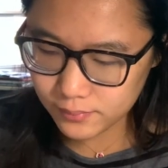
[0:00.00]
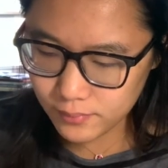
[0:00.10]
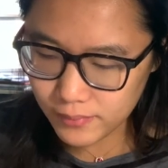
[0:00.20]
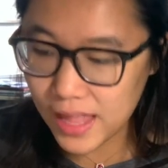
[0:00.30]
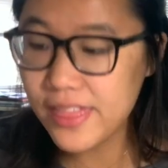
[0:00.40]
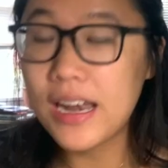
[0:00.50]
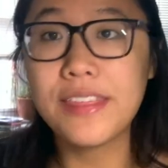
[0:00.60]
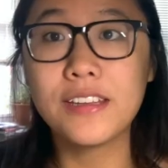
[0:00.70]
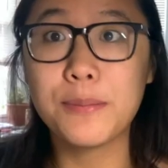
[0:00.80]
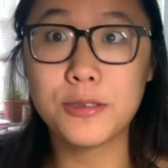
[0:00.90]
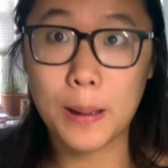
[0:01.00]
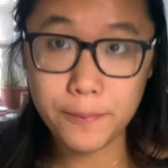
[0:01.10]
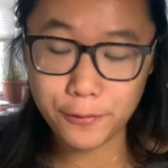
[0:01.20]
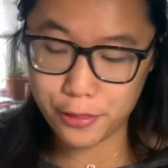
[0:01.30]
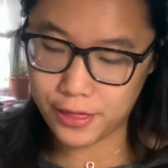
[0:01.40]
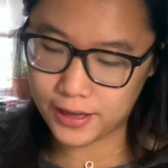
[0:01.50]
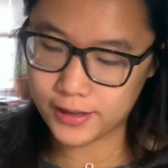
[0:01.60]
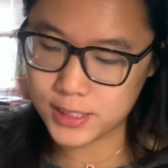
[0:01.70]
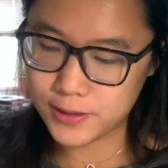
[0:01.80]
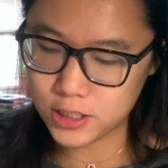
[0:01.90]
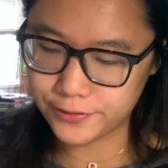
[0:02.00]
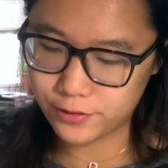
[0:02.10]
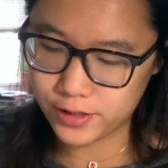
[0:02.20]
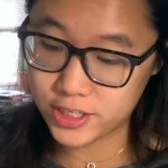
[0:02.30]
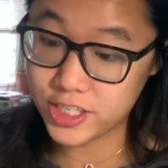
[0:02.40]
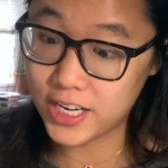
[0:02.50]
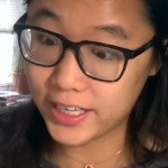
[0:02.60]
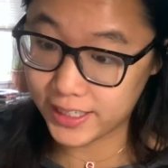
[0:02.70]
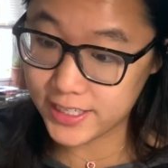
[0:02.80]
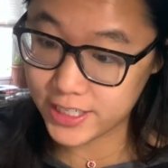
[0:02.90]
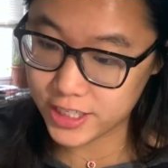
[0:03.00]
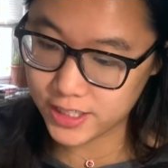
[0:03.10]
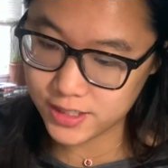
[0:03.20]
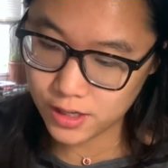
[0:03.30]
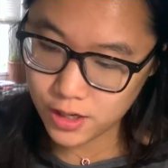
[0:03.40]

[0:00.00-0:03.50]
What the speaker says: And then I think the most helpful thing, especially for the genetic conditions,